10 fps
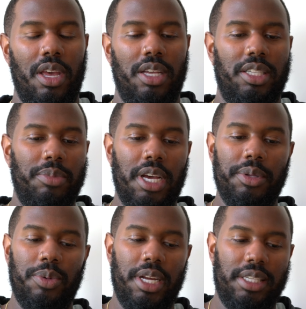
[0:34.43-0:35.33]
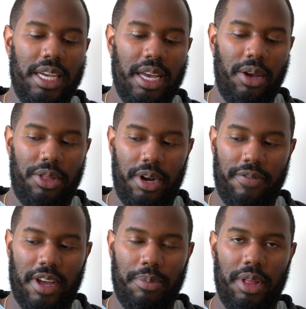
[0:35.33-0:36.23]
Sometimes when I take out a
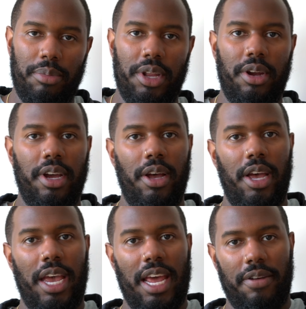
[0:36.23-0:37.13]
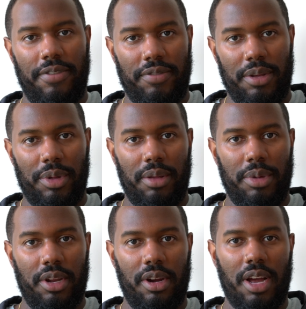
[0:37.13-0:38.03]
35 millimeter and a 50
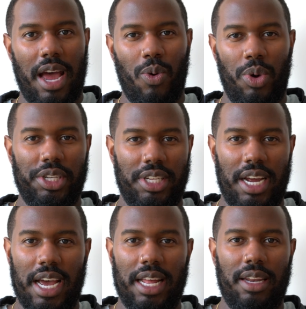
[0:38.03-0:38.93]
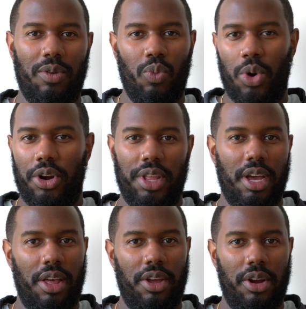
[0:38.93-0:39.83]
millimeter, I wish that I had one or the
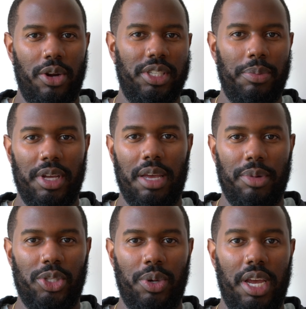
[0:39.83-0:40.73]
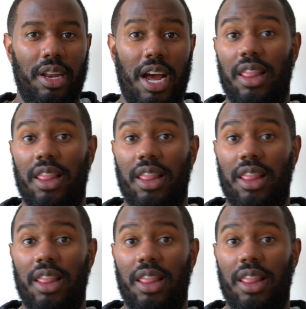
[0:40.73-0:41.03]
other or something in between.